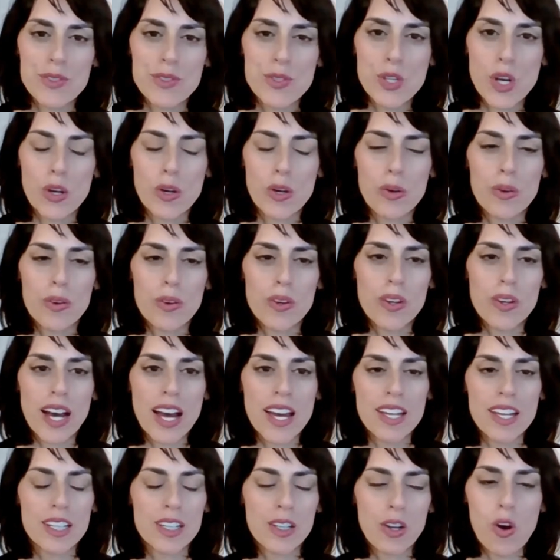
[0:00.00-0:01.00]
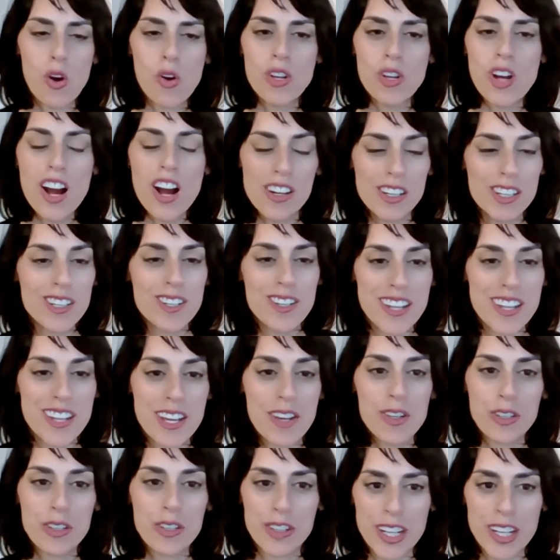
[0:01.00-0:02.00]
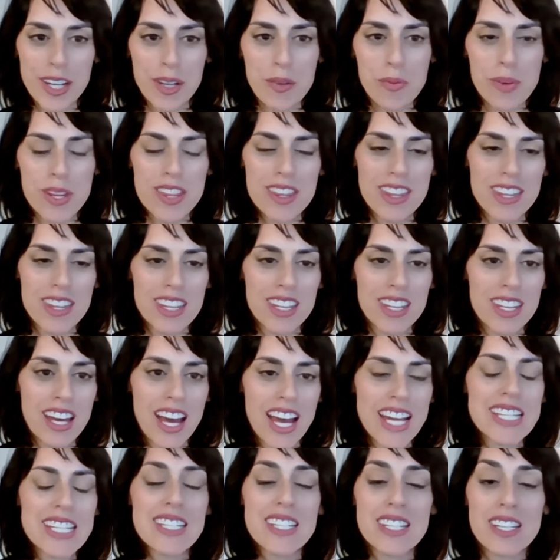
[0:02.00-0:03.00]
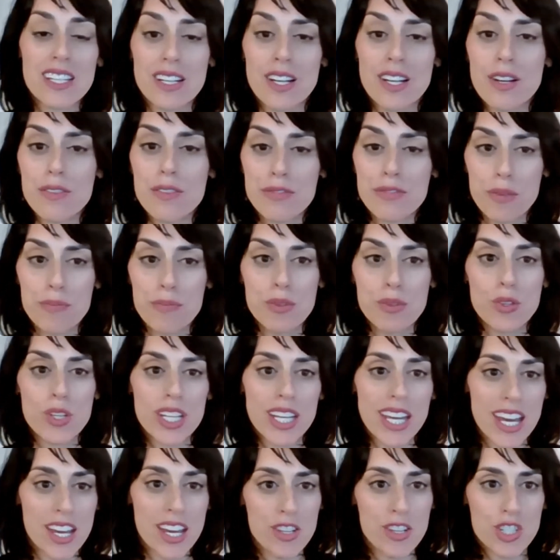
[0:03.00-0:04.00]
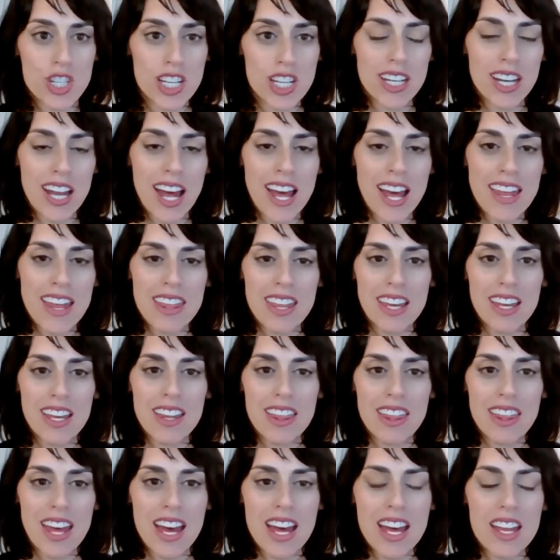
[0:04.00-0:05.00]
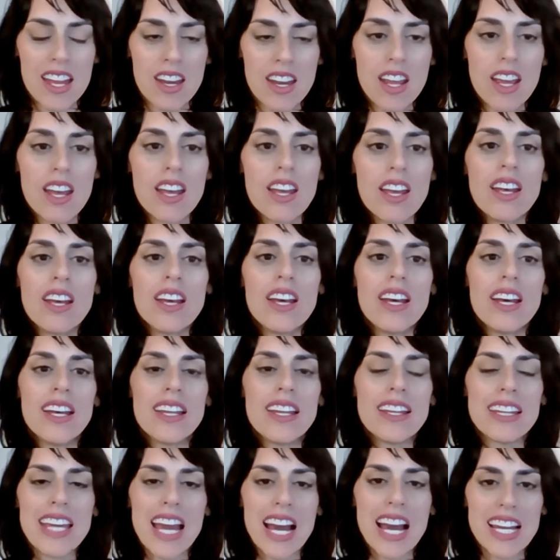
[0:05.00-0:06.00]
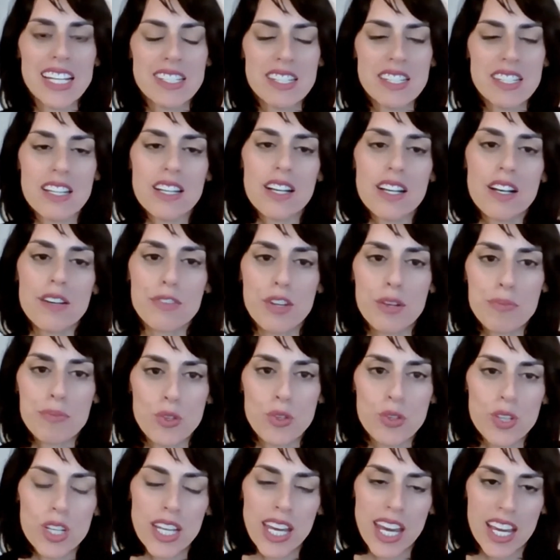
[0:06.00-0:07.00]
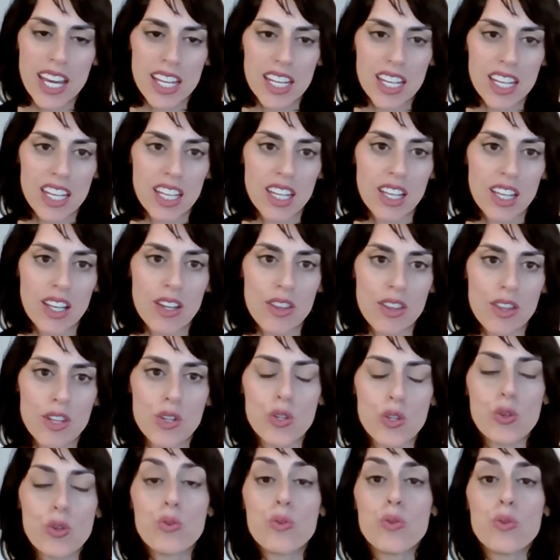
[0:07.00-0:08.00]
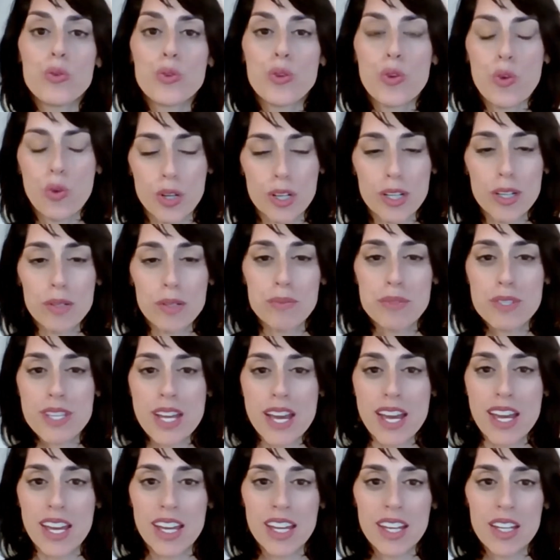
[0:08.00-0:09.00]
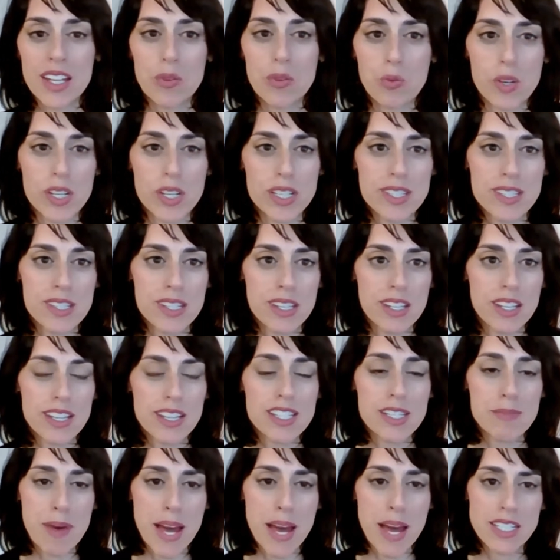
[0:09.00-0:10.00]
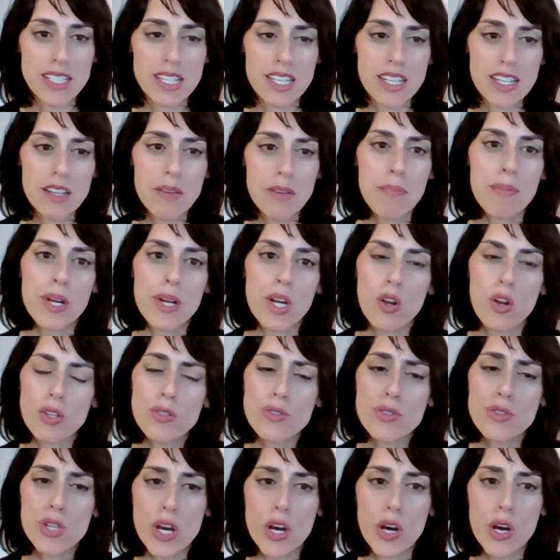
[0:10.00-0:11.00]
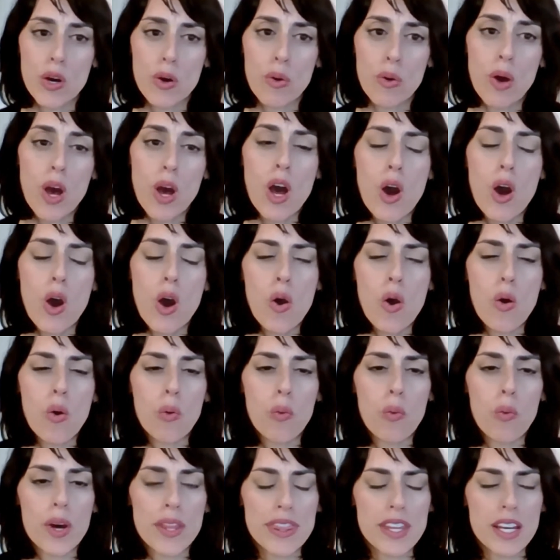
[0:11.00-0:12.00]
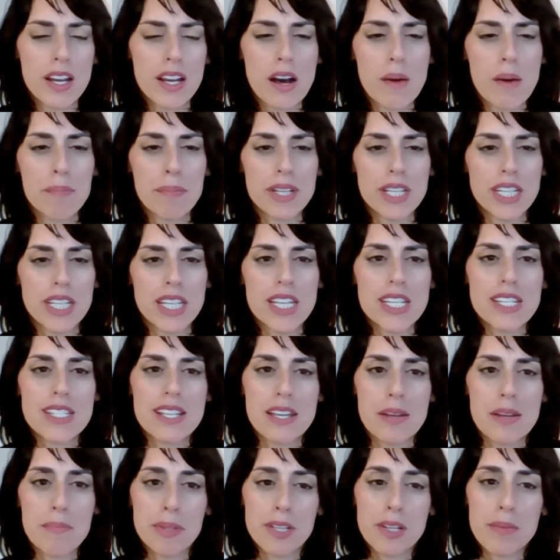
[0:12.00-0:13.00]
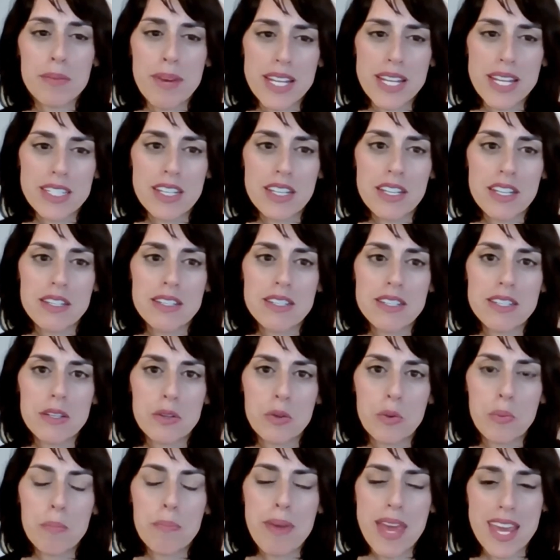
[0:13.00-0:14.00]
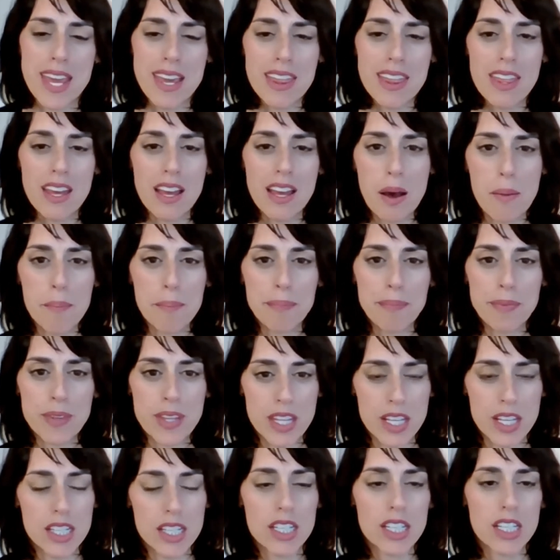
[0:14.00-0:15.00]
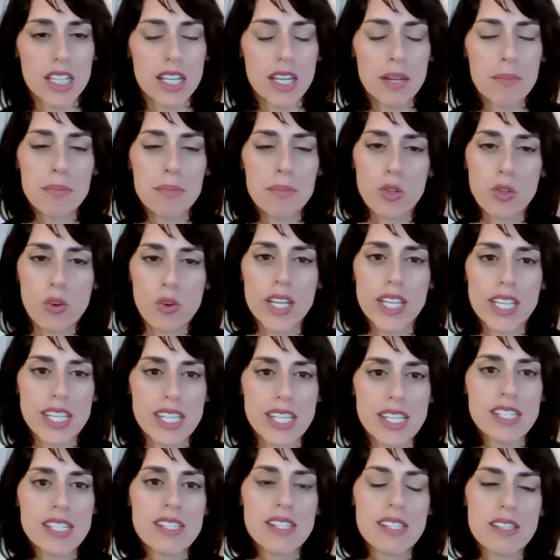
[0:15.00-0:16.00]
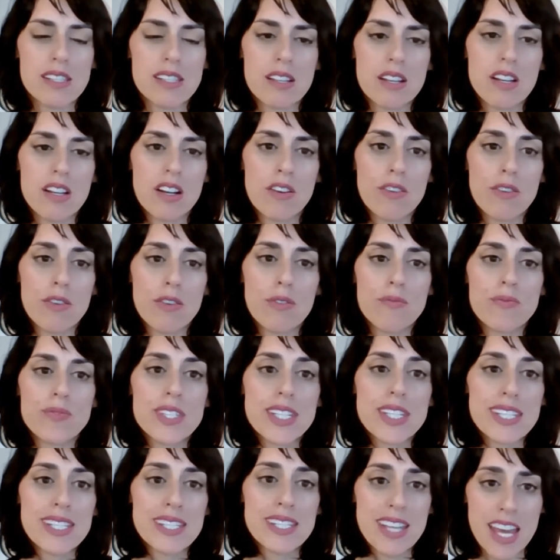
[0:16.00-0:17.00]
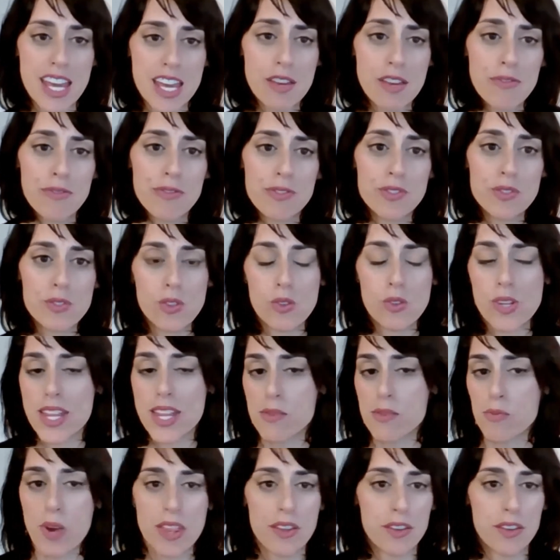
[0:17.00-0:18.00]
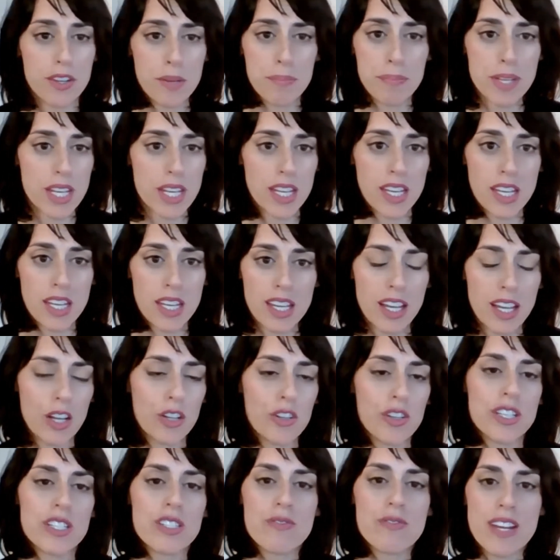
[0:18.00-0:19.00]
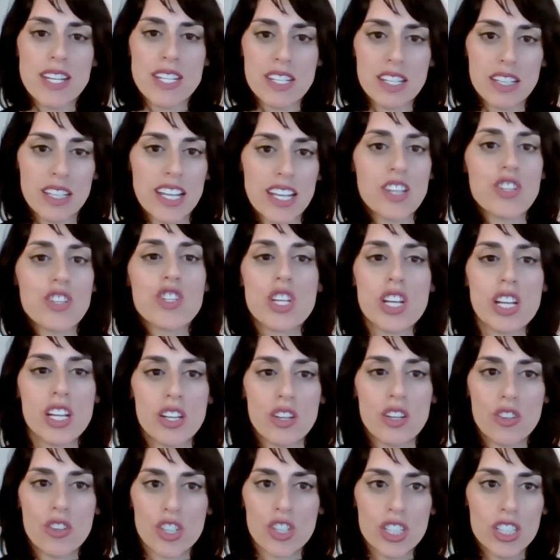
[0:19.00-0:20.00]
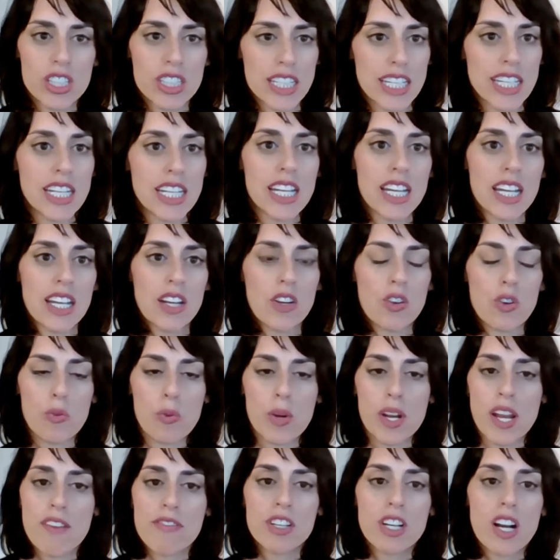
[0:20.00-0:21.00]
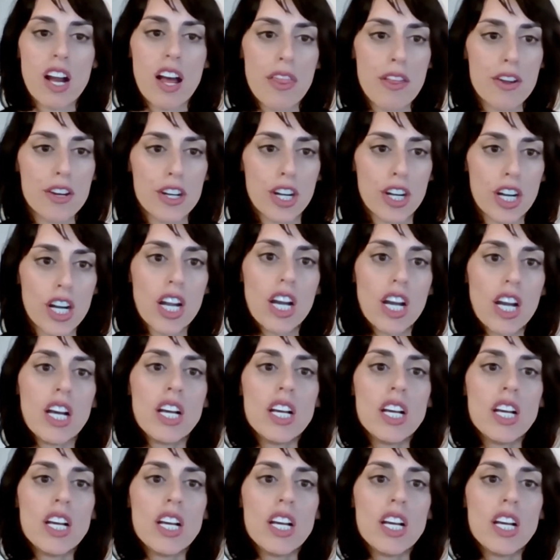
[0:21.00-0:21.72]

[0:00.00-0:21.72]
So I wholeheartedly agree with the idea of communication. I think that the idea of communicating the new norms and what's expected, but also what the company has implemented to make the employees safe, so that whether it be increased ventilation or cleaning or whatever other